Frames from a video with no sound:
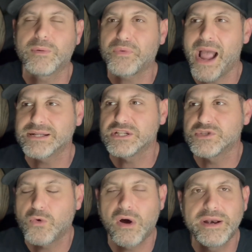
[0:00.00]
practice
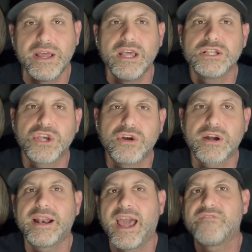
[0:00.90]
squad. So you're
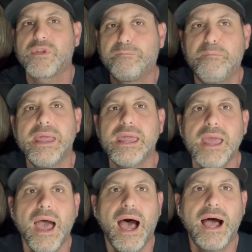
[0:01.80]
going to have to be
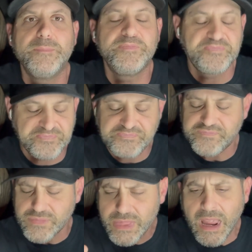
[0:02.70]
a
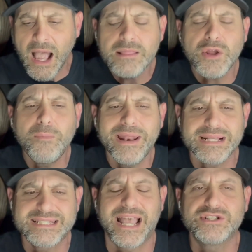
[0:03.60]
little bit
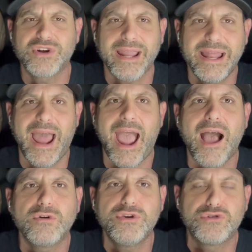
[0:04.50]
eccentric in
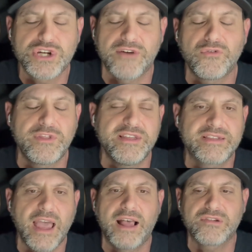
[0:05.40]
how you shuffle these
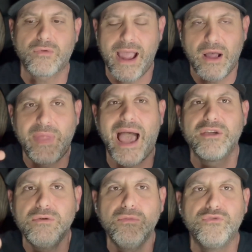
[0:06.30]
guys around, how
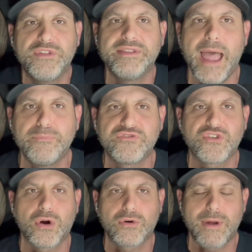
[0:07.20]
you move the depth
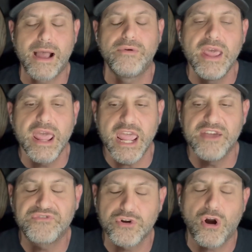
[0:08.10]
chart around
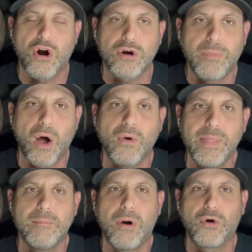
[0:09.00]
if you're Harbaugh
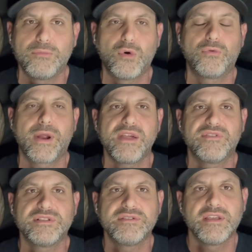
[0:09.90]
in the Baltimore
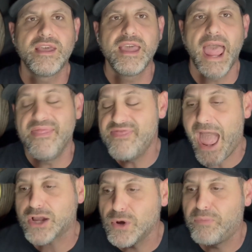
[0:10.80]
Ravens. And
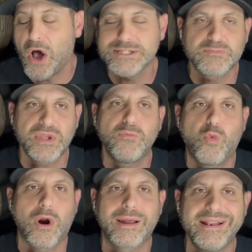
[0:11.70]
that could possibly
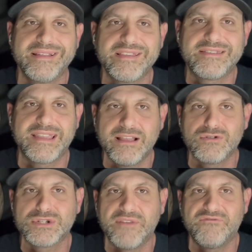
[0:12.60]
work into the
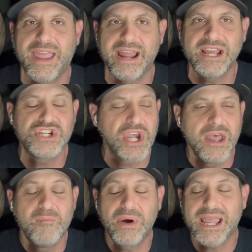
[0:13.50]
Steelers' advantage.
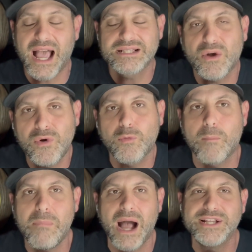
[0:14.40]
But guys, I want to
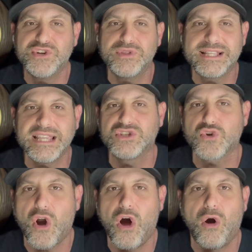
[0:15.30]
remind you that these
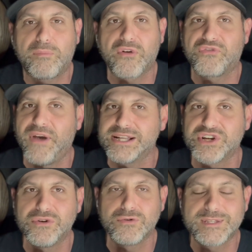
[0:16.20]
are all
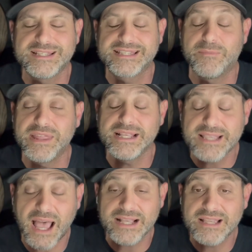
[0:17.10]
professionals, and some of these
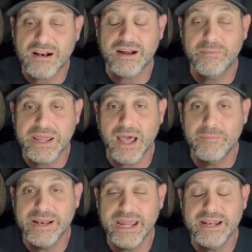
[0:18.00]
guys that are going to be
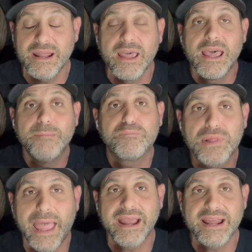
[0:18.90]
coming in and
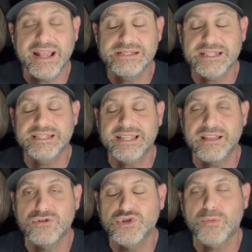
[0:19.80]
playing against the
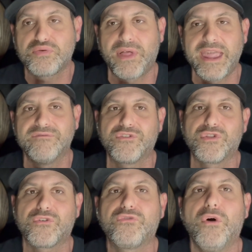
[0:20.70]
Steelers are playing for
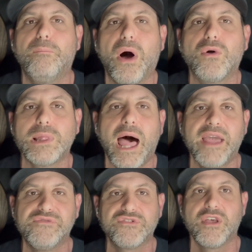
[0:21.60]
their football
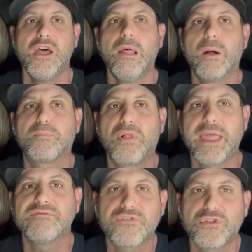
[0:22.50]
lives. They're
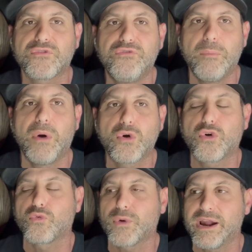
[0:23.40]
playing for their football
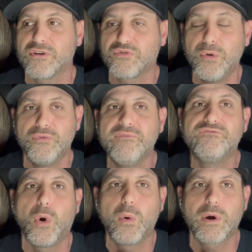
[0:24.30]
careers moving
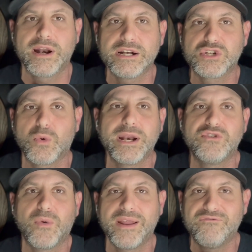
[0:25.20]
forward into
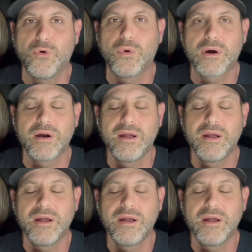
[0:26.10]
2024.